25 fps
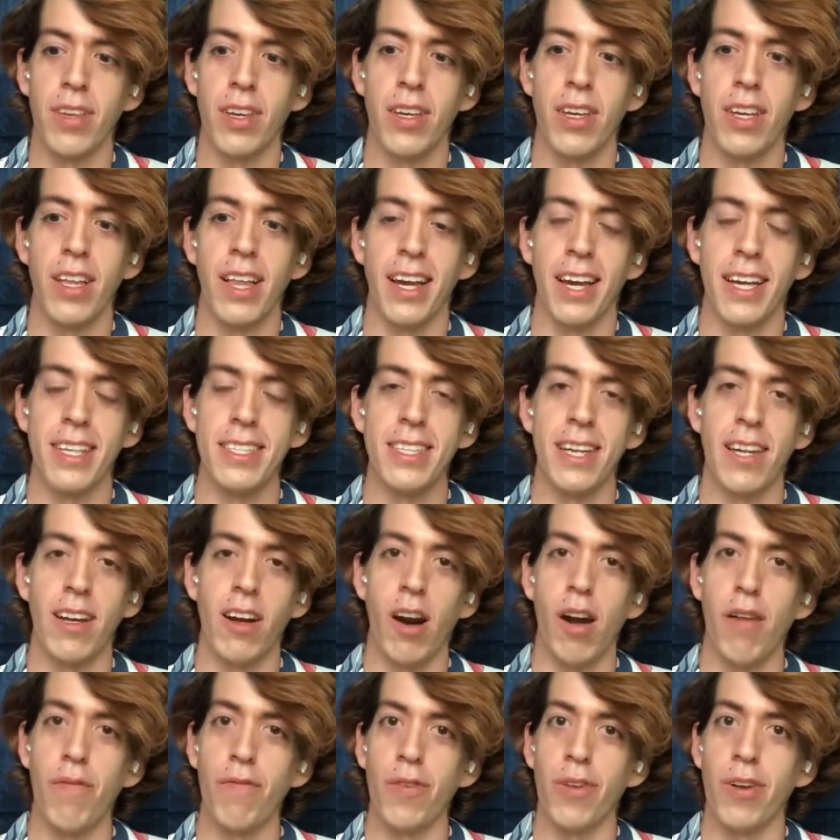like I said,
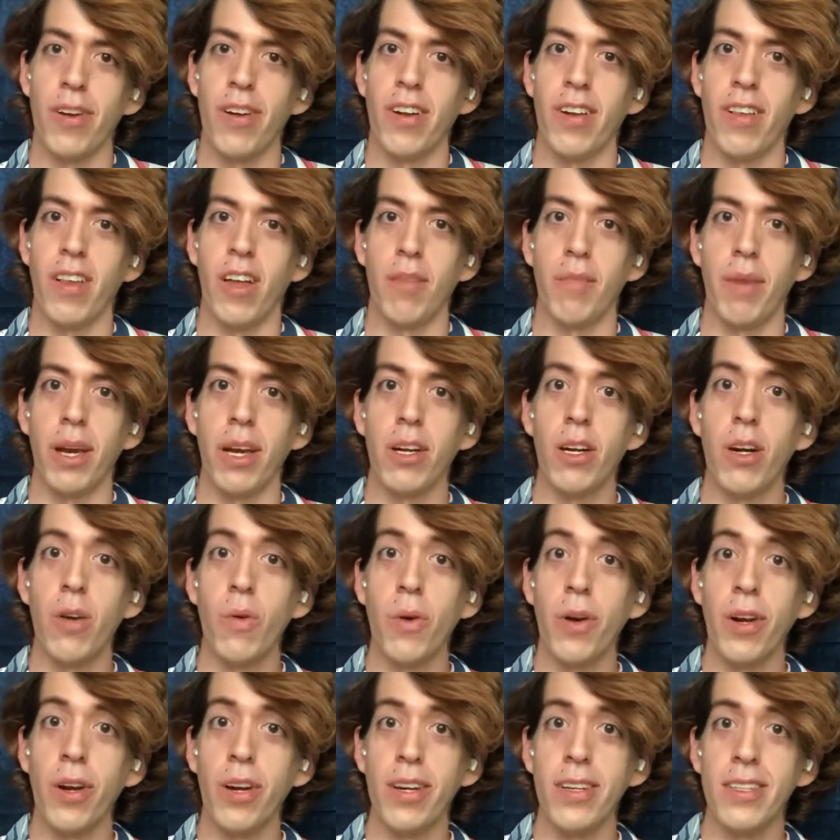offered a lot of my
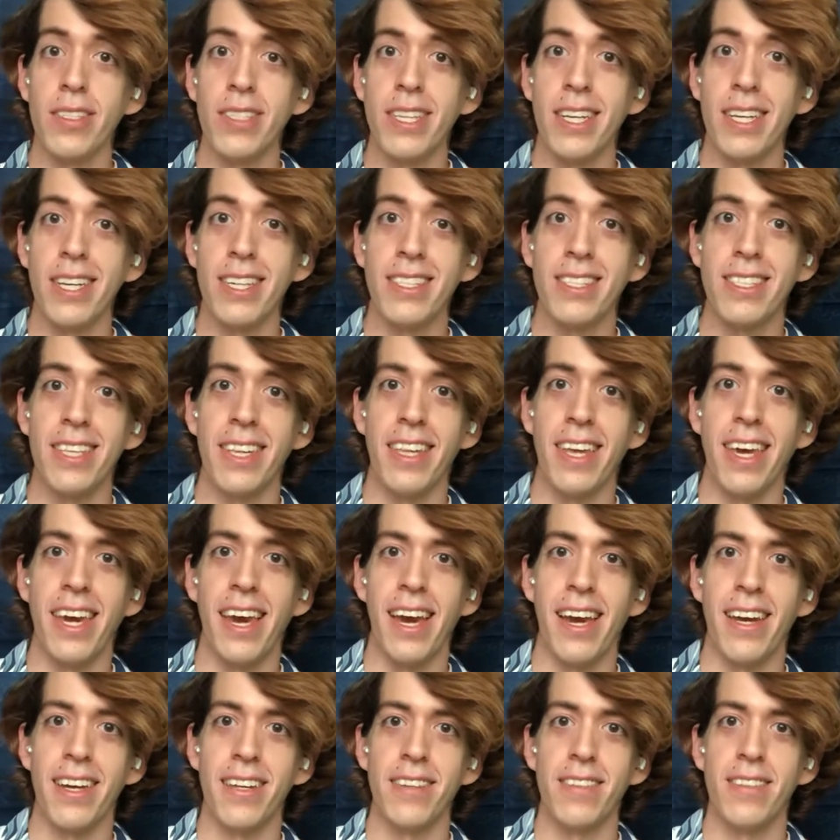coworkers this, and they
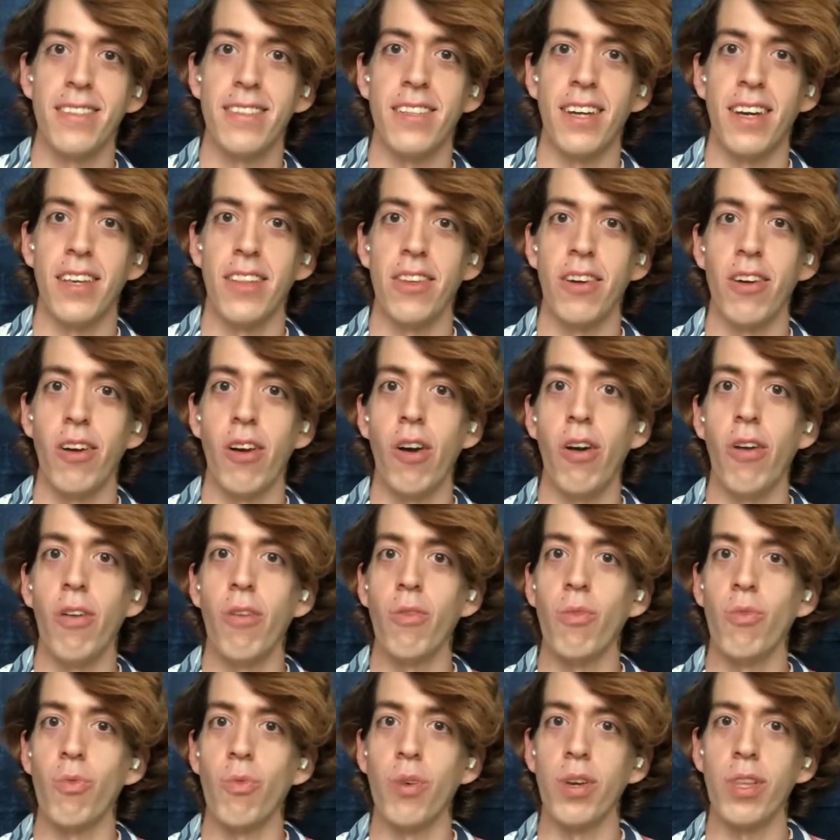had done their
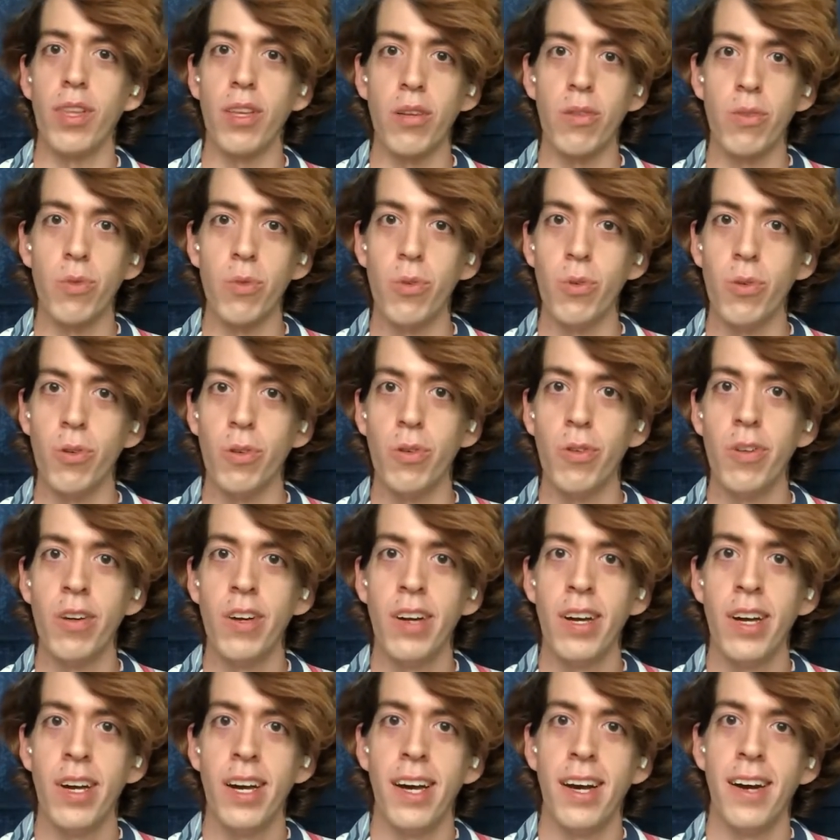own really cool
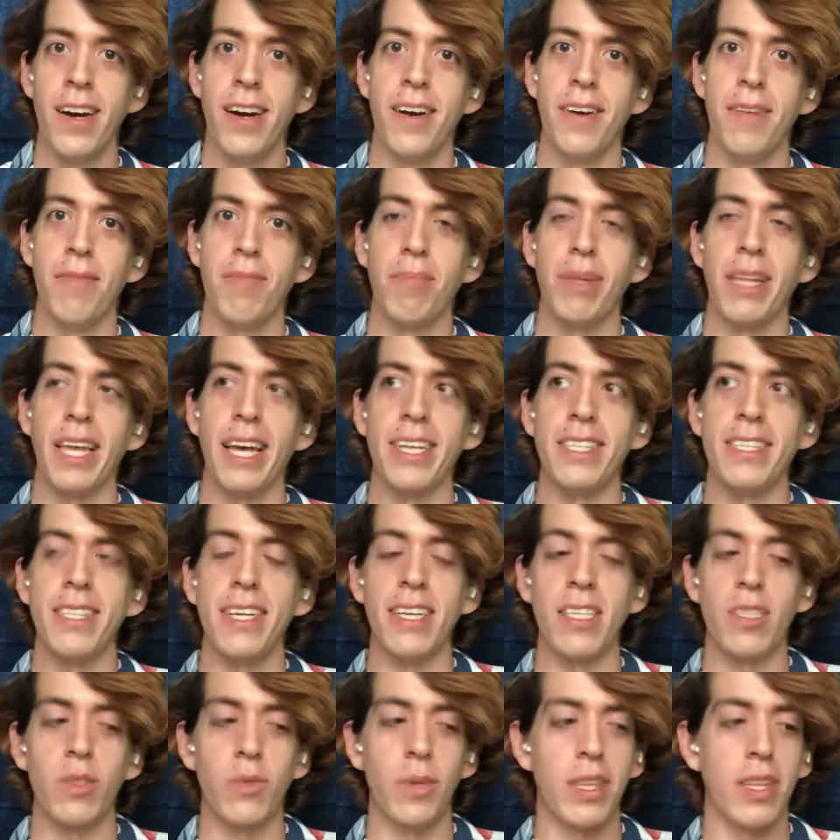
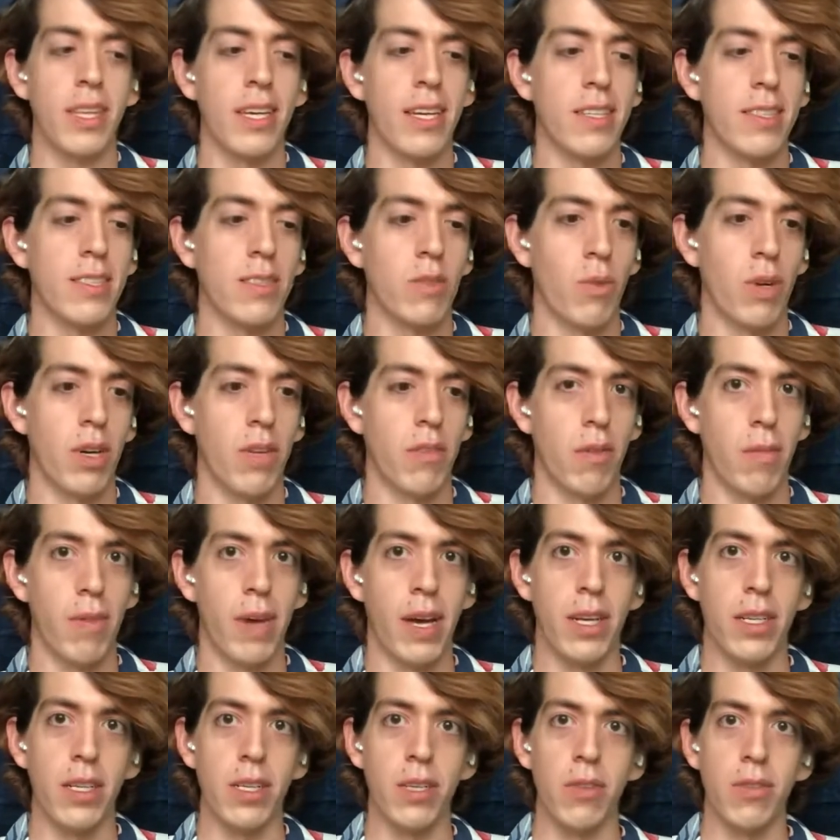plantings with this. One of them
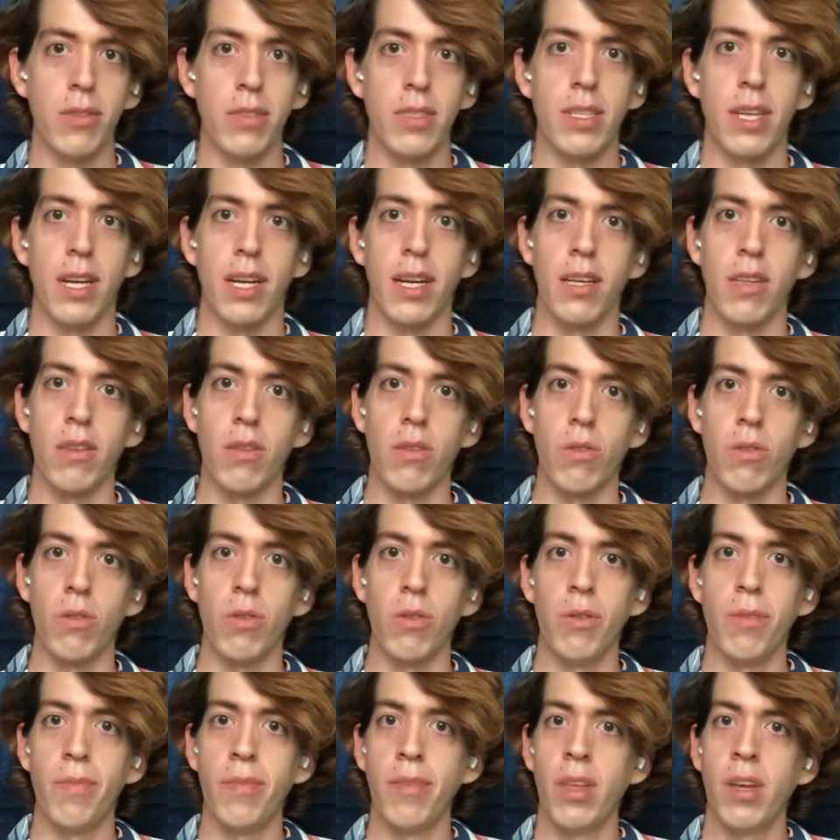had used like
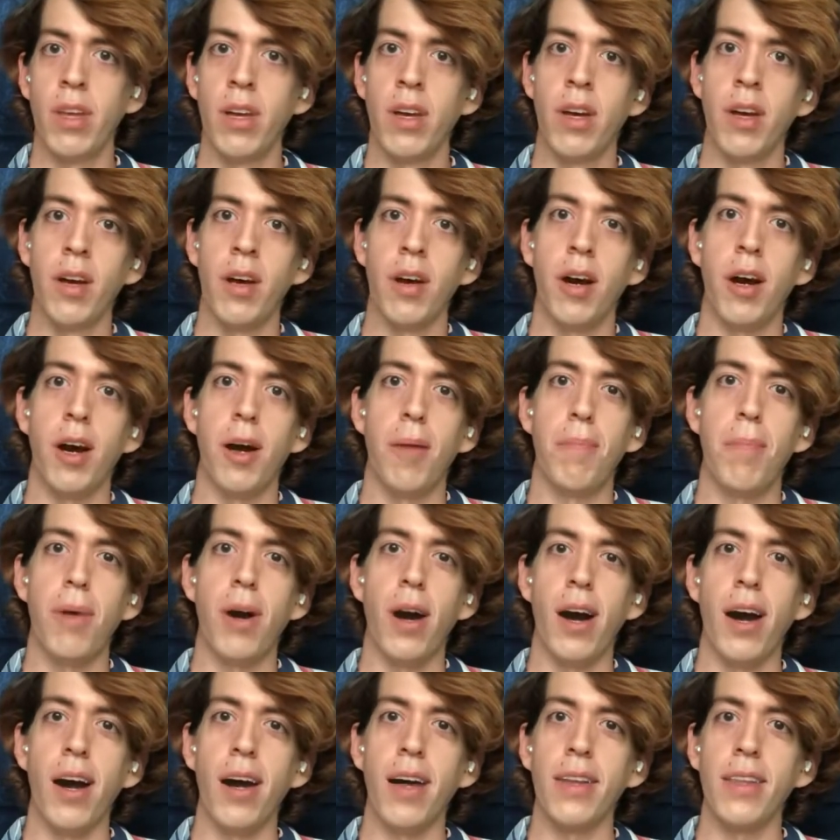a
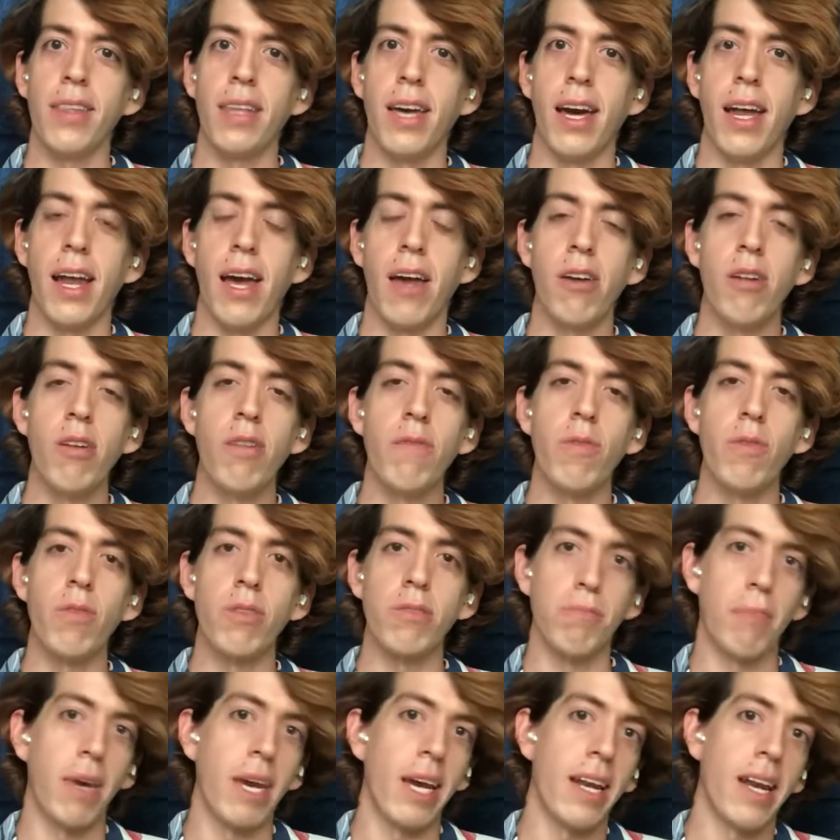pot that, I don't know if it was
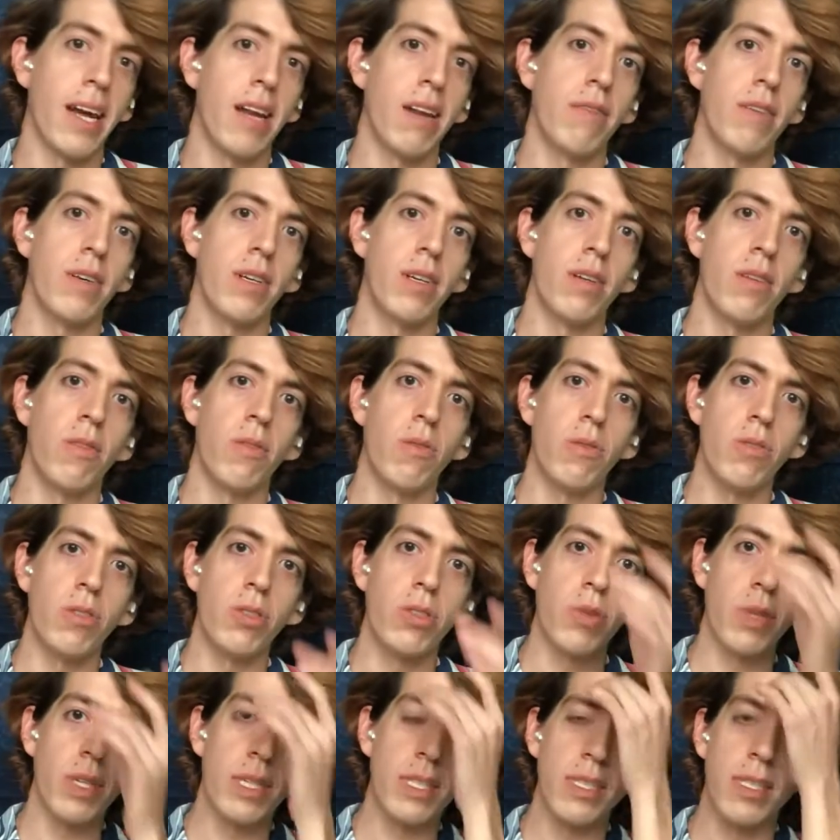made out of an old
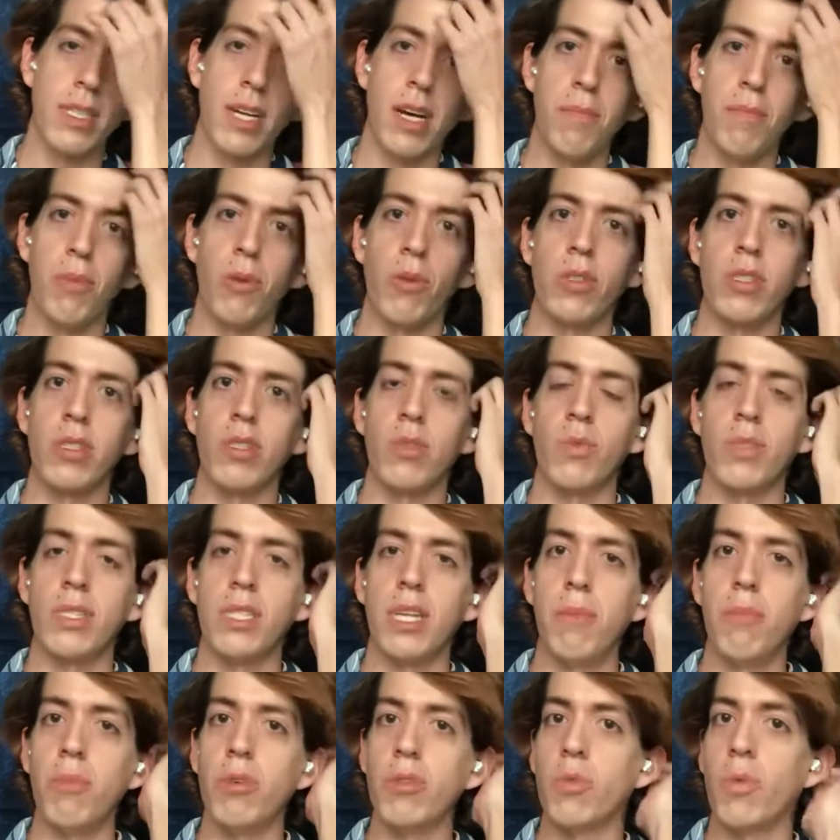tree stump or just
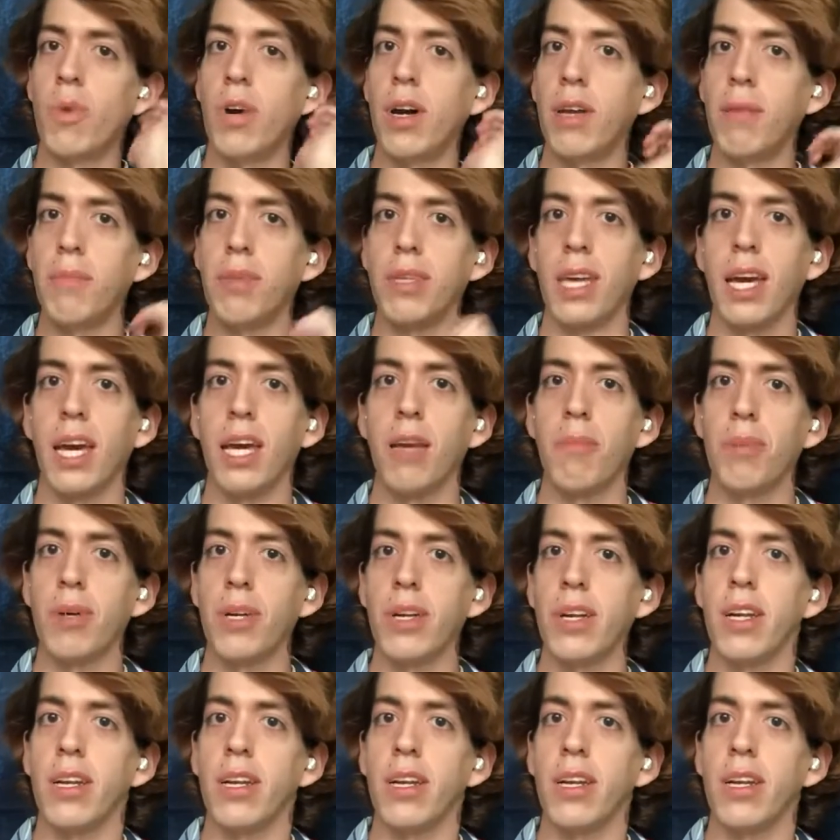resembled one, but they had put it